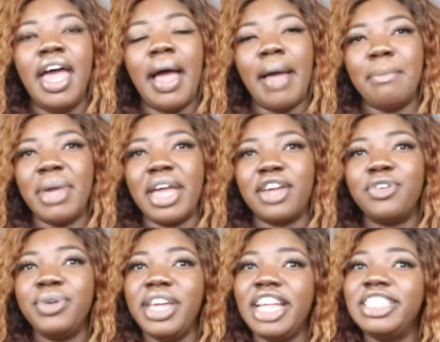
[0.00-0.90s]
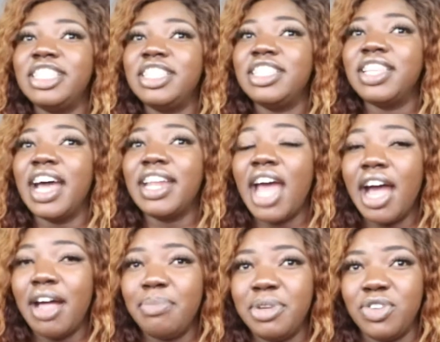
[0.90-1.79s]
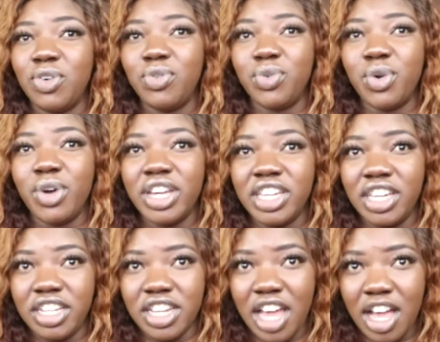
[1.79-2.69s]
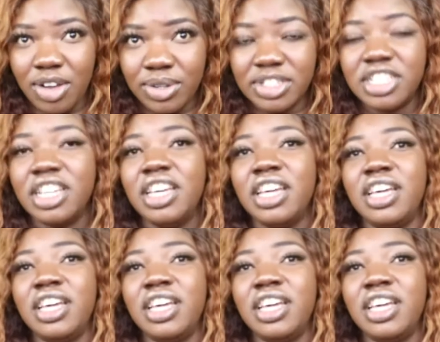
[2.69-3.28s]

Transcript: And by creating that habit of working out,